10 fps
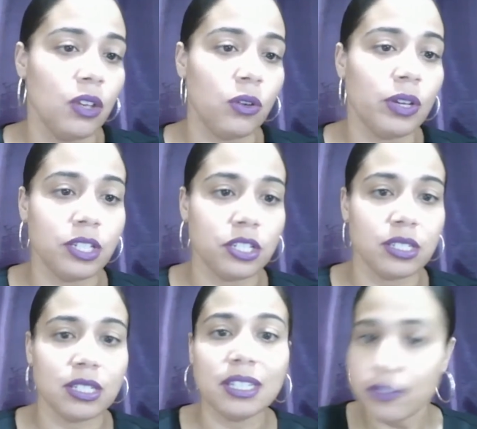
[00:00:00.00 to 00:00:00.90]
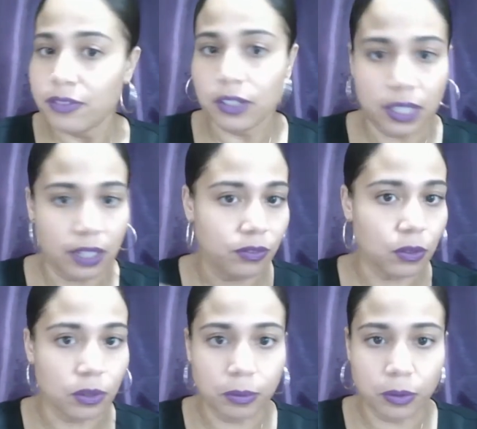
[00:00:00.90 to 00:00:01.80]
you can just live your life
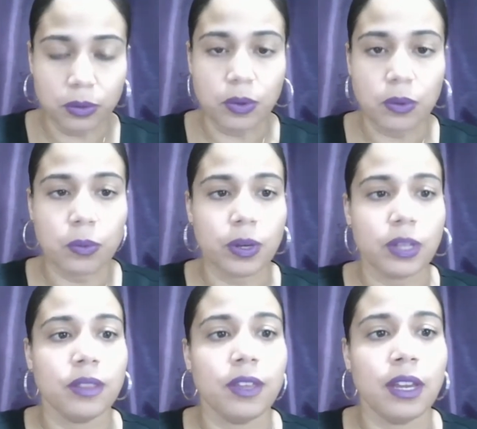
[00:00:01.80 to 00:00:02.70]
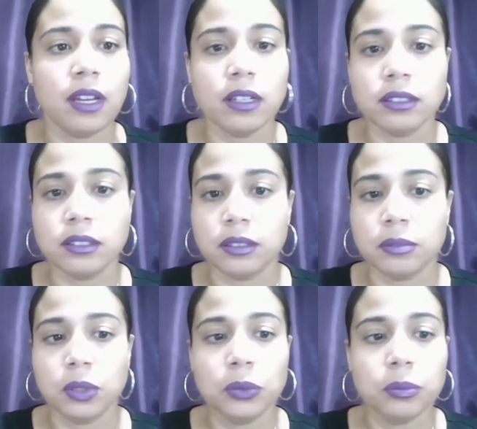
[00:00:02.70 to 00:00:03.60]
normal with a
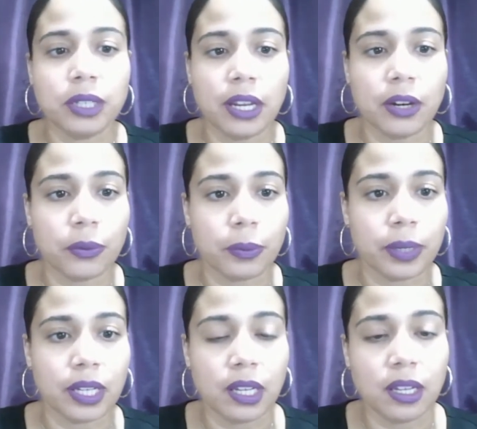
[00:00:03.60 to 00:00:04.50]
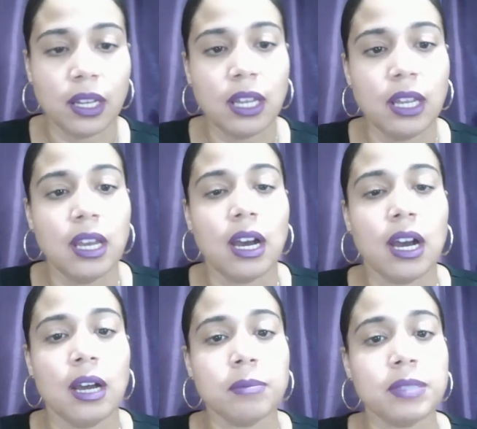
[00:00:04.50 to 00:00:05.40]
custom human hair wig.
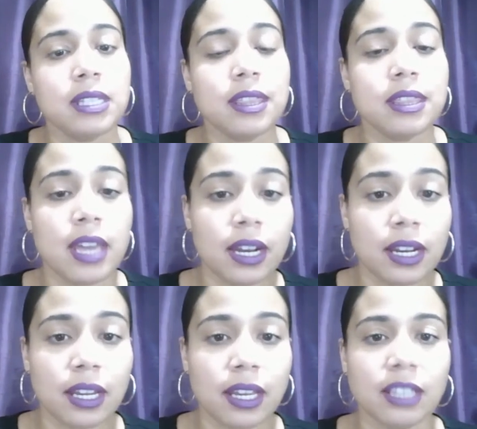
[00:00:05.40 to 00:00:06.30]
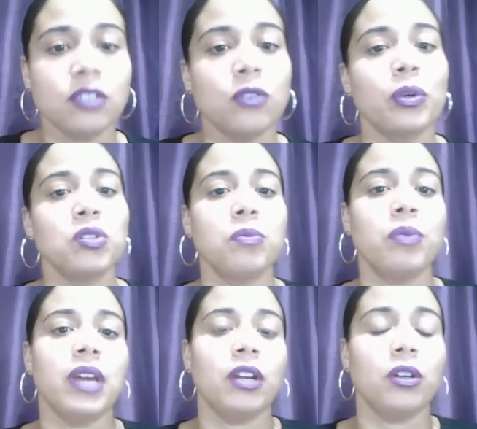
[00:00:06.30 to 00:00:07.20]
Synthetic is going to
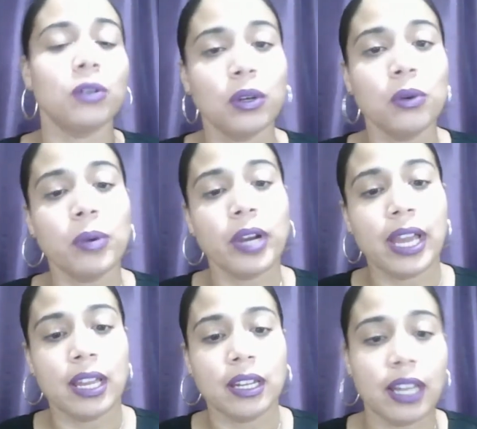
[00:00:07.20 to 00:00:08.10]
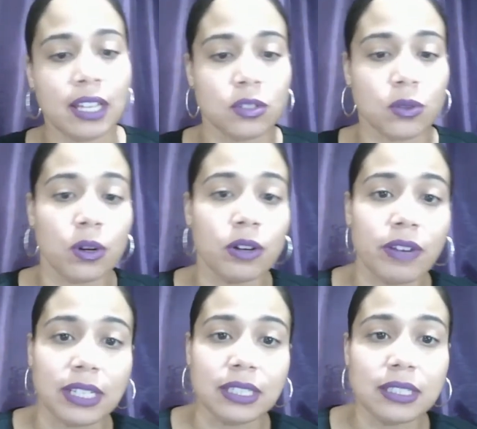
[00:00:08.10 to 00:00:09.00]
be at your lower end. It's
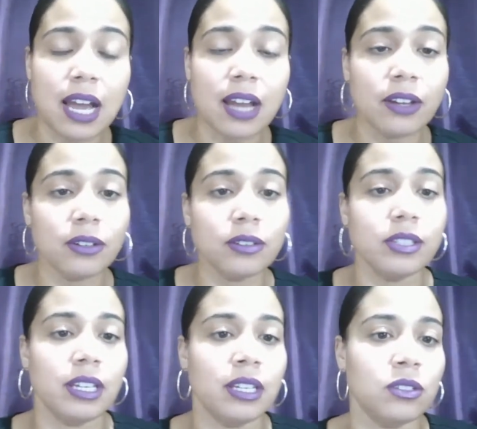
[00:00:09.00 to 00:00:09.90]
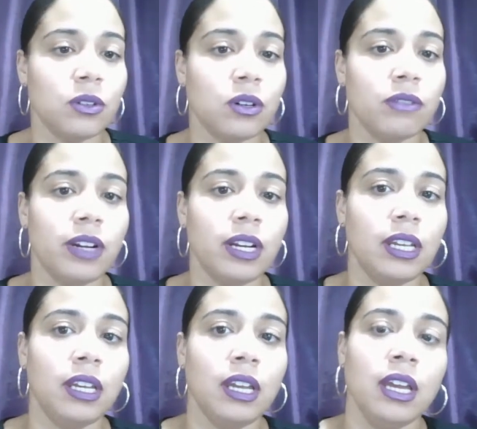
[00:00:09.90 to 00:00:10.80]
already styled, it's
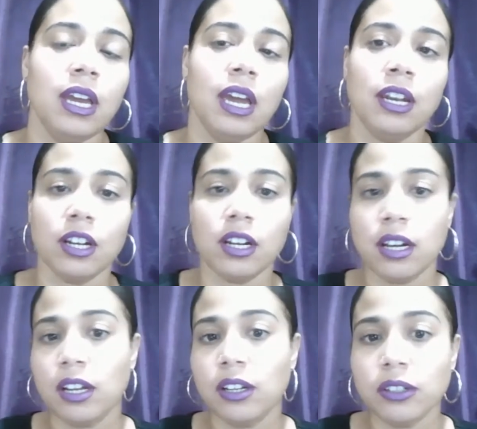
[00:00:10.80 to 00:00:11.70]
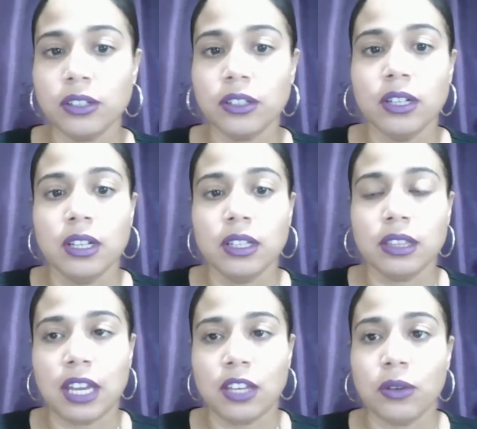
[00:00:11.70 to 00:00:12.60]
already in a color
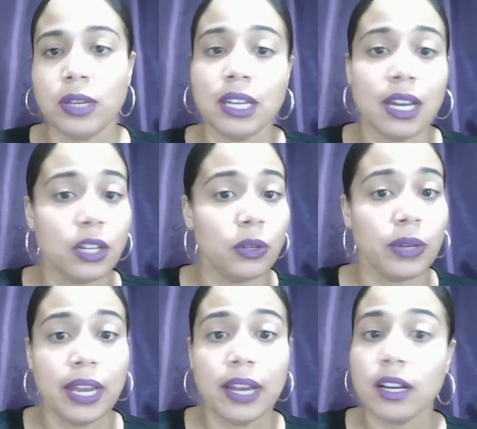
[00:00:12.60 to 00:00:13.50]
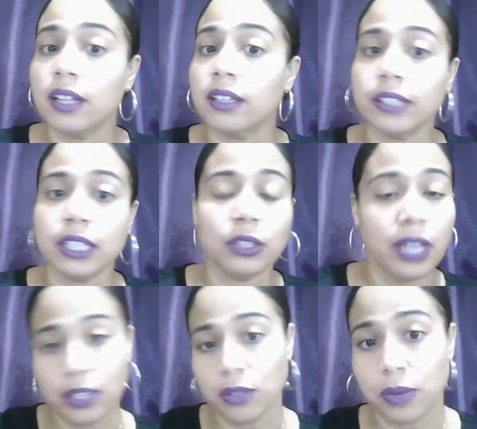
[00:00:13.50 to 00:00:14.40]
that you can get it, you can't color it, you
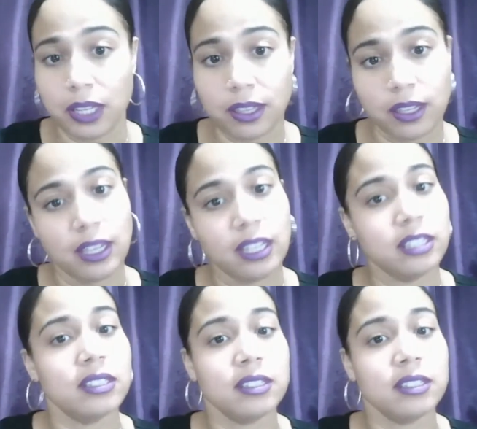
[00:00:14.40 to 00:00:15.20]
can't do anything. Is